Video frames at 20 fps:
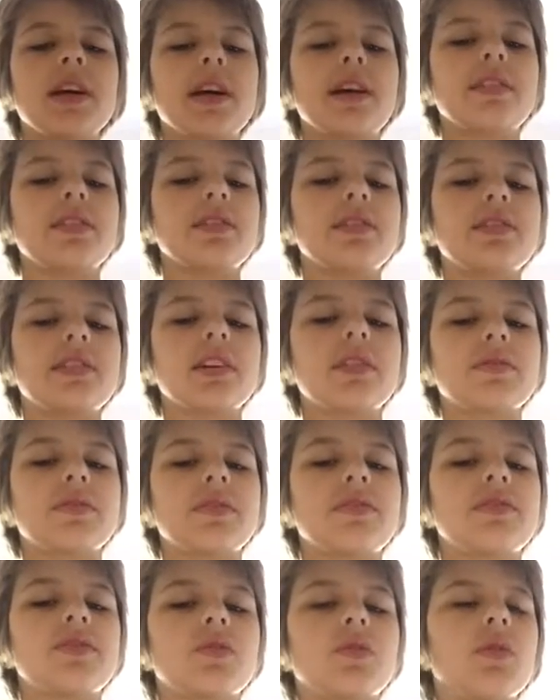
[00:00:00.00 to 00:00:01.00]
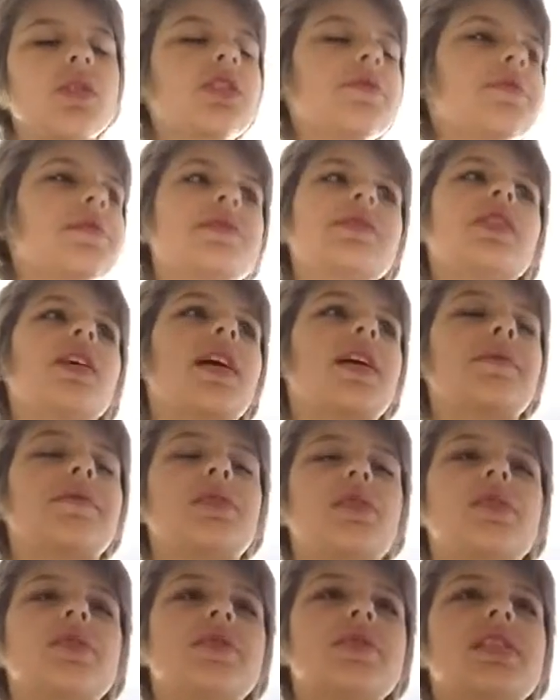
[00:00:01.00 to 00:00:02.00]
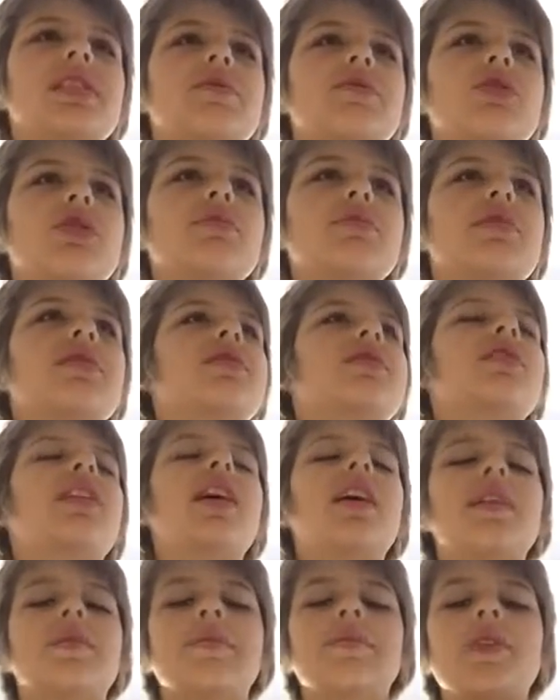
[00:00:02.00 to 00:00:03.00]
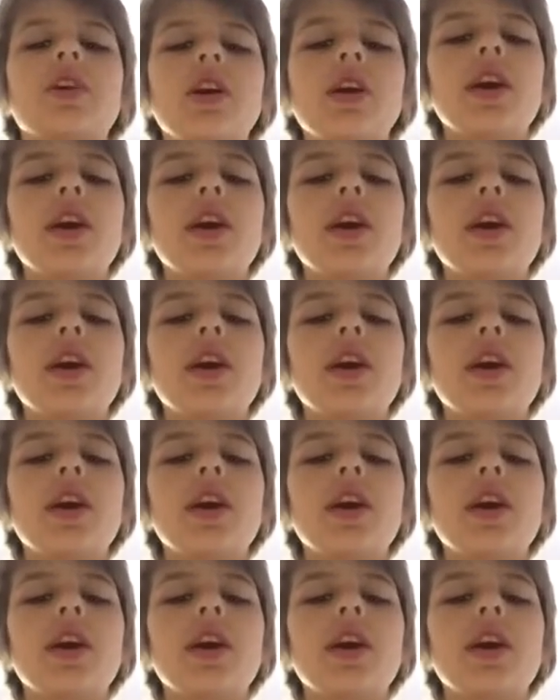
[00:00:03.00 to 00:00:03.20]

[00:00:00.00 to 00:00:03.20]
and just tells the story of his life. You know, Steve Jobs' life,